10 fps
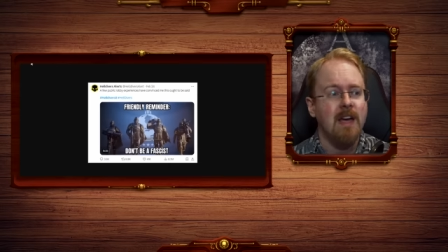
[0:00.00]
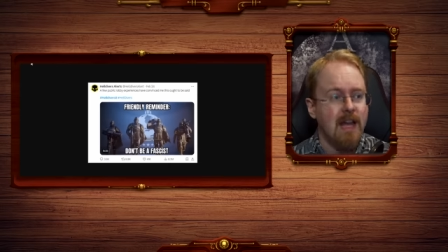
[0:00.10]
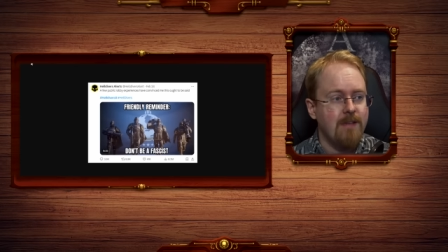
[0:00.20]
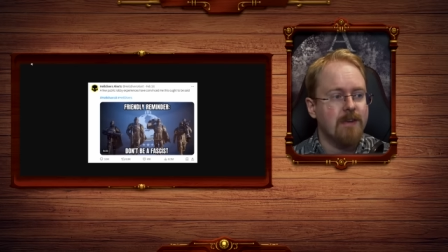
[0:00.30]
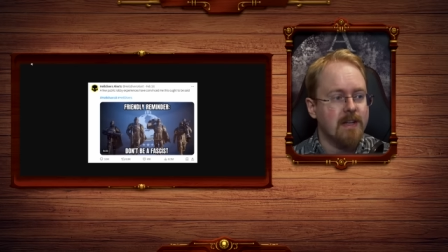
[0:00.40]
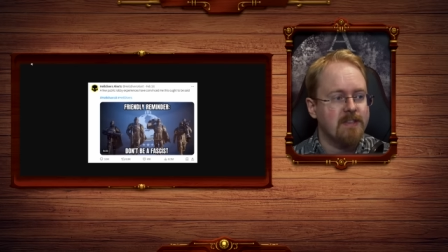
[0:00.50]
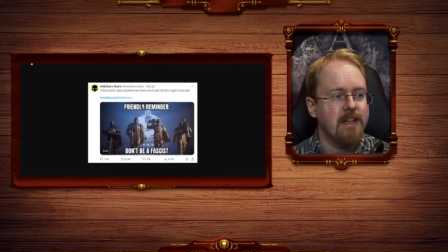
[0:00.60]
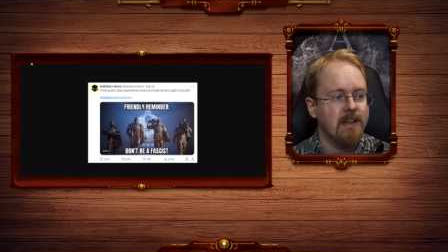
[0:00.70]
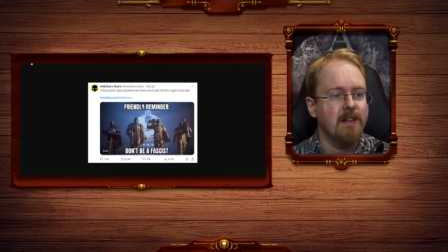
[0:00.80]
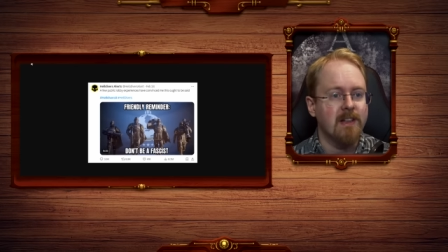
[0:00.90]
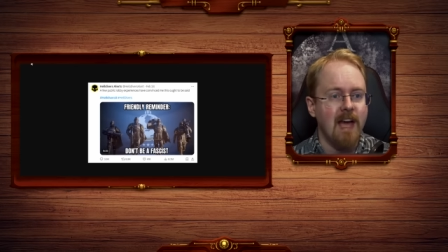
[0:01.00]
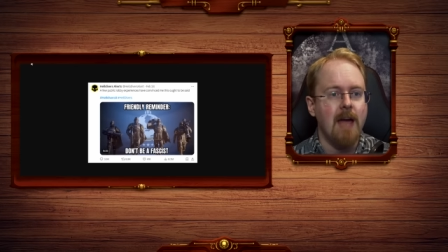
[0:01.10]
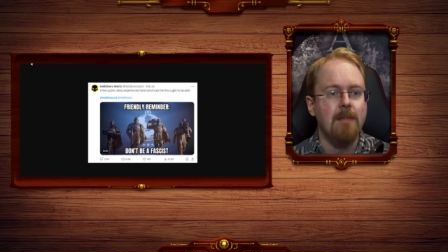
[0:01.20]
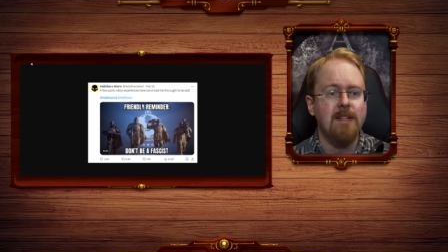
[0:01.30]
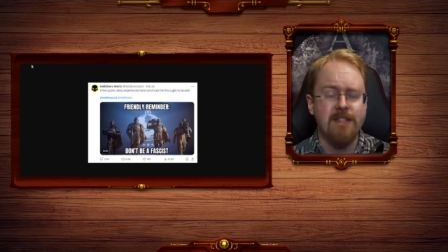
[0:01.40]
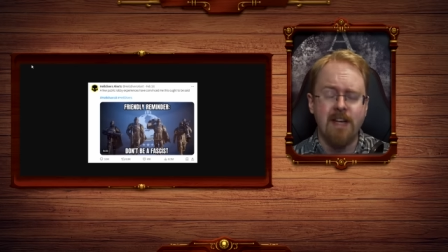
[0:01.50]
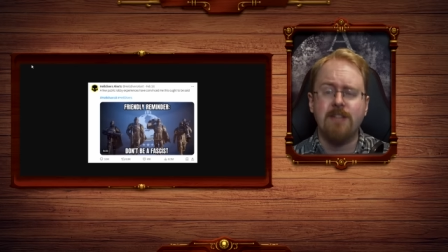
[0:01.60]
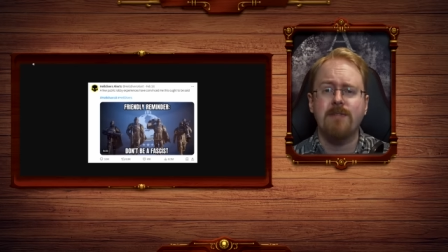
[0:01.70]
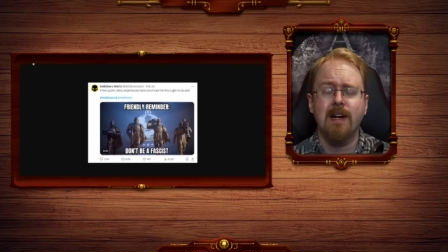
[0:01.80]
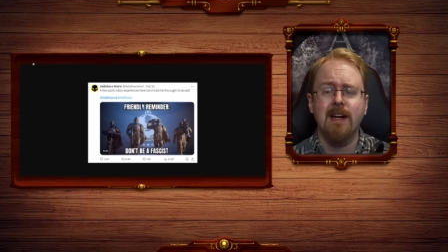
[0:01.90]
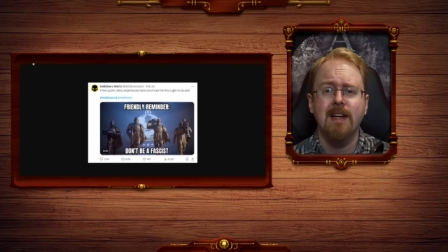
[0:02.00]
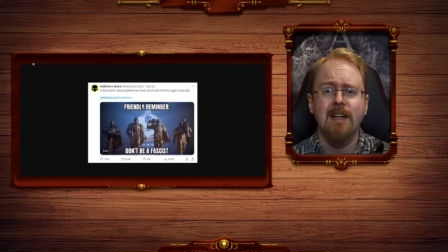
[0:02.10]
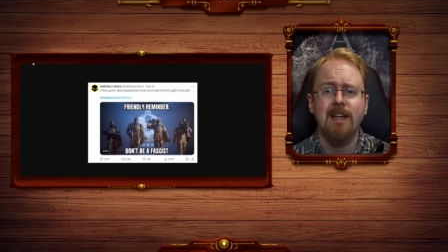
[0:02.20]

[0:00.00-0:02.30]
in every single game, et cetera.